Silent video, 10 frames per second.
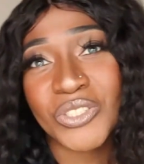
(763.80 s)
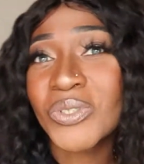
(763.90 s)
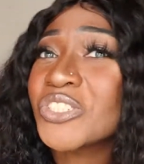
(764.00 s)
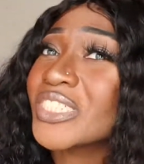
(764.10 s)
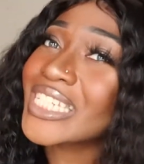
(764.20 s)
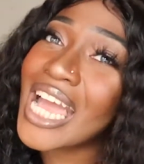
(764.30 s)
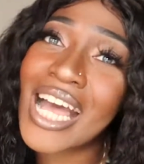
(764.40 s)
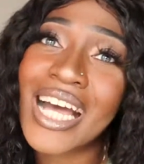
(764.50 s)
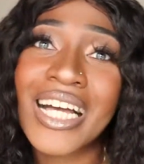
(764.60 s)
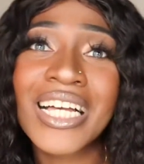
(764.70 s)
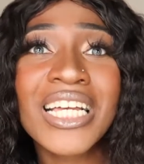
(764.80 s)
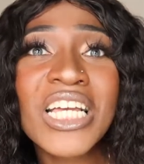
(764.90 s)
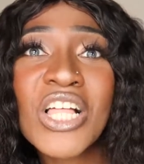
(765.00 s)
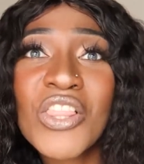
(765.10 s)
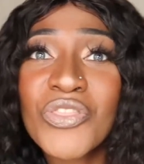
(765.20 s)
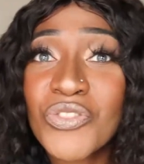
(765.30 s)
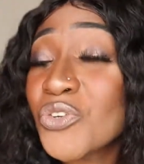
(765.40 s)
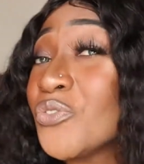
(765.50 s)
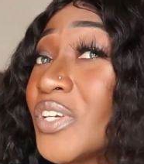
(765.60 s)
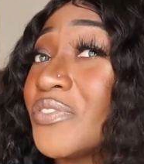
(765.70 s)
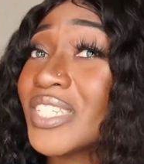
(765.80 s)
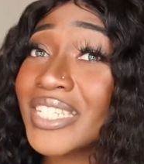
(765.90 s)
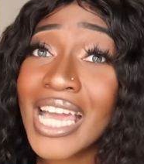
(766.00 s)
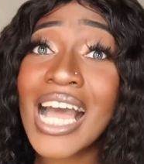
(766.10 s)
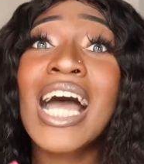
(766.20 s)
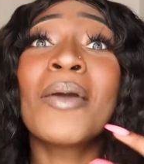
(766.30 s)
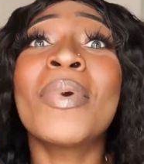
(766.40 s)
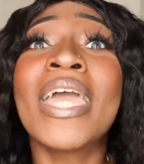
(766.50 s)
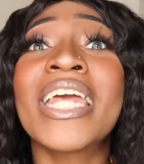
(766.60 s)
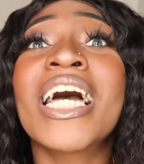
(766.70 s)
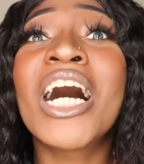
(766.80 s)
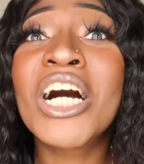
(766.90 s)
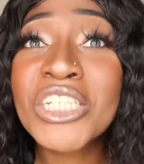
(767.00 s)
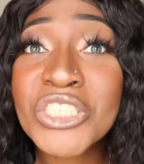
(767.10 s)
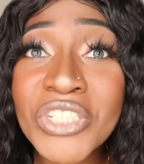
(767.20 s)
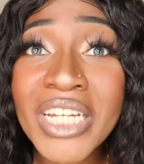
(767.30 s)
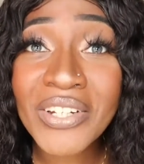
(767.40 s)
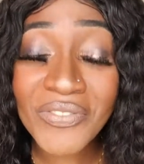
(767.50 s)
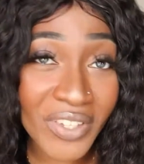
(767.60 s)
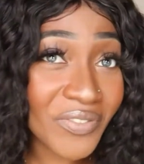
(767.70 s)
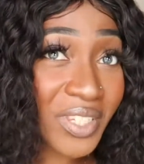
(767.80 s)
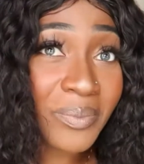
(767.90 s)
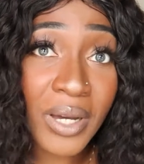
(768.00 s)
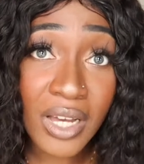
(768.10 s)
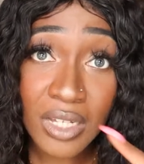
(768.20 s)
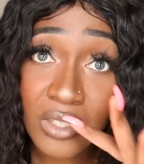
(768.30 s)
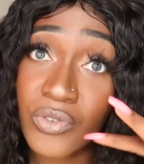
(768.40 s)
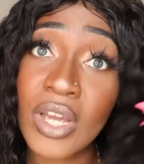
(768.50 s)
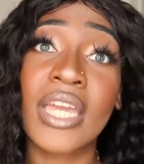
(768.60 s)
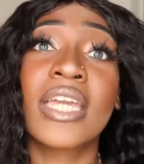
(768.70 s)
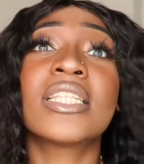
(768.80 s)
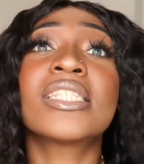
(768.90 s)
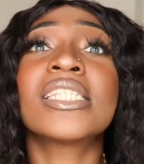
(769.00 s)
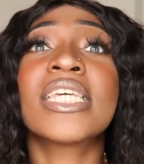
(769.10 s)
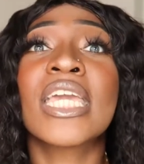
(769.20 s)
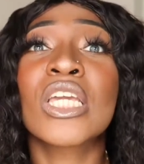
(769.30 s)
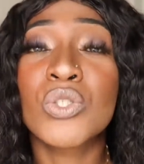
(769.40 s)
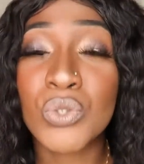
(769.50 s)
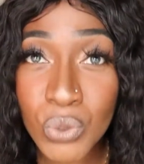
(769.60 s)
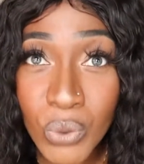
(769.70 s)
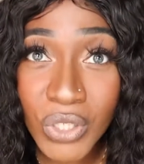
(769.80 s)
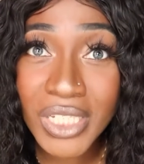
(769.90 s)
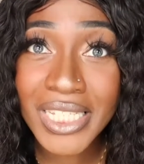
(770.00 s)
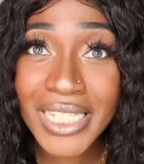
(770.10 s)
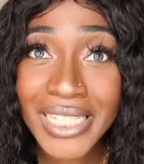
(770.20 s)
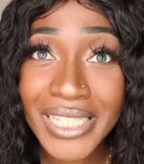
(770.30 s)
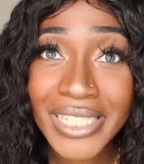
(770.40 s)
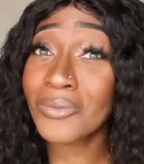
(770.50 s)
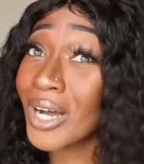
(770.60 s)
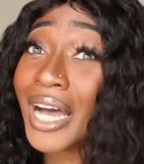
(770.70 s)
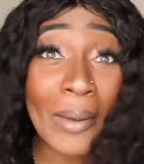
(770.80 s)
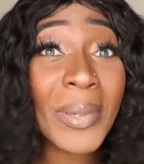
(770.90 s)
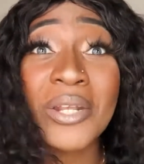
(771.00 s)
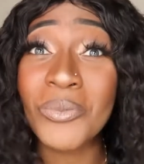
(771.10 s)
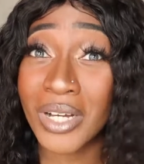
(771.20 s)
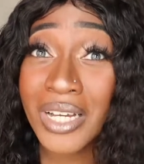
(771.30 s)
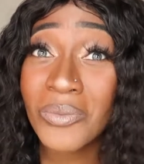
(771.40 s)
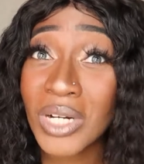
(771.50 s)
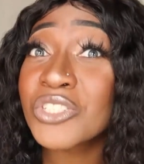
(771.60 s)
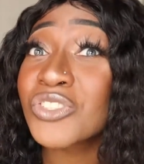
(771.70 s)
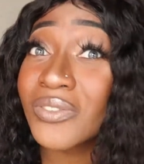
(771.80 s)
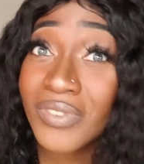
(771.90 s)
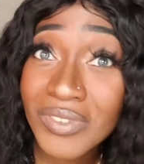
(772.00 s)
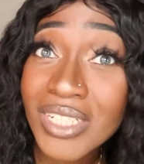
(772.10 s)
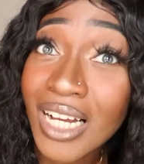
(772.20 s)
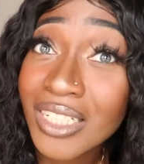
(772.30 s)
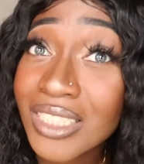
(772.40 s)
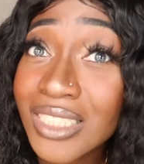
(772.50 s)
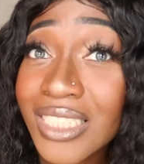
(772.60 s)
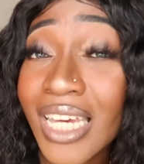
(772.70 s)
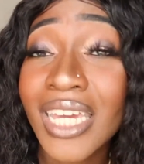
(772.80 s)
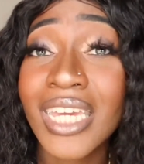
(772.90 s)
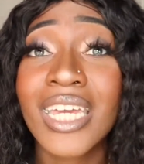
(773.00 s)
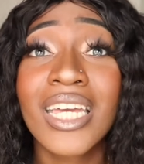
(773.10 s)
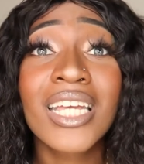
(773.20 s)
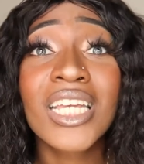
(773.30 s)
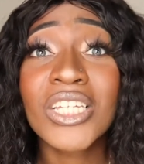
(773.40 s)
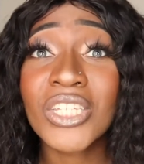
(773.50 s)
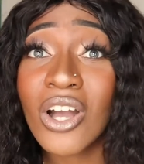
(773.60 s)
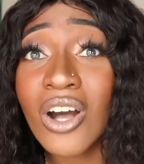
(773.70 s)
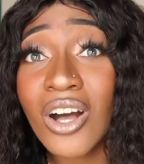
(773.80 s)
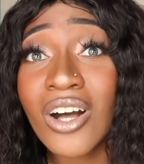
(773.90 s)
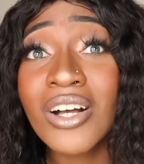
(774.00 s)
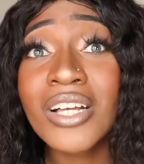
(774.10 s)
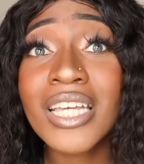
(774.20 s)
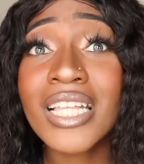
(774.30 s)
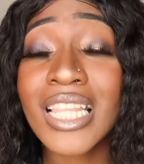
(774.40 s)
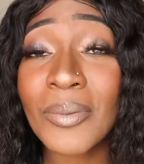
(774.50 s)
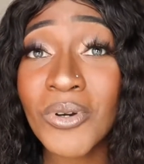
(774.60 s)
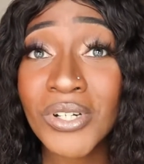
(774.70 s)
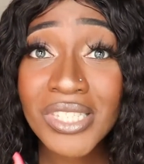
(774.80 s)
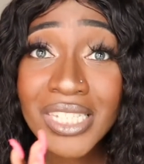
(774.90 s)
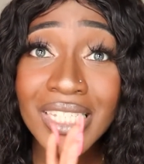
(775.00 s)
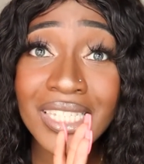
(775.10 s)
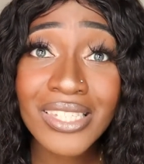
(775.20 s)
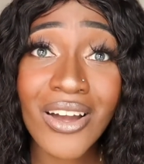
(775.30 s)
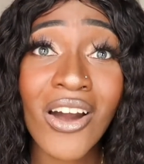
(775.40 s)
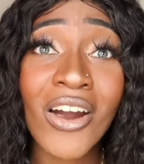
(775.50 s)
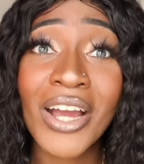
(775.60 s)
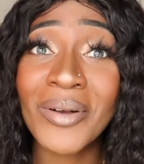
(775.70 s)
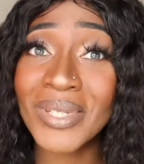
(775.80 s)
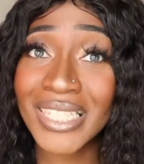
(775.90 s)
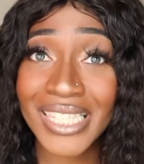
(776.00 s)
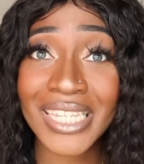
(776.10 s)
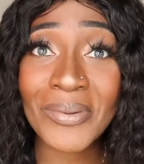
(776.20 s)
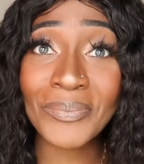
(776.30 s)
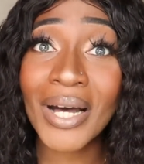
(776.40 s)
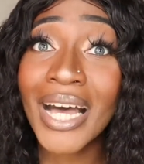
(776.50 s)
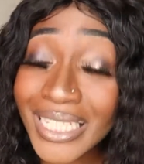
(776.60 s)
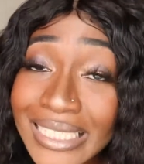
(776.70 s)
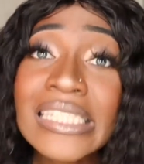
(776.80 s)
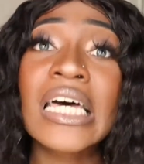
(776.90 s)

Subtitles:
200? Nah. 250? Nah. I paid $150, right, to take 2 courses. And what I paid, what, $150? Like, y'all, Clep Courses are amazing. But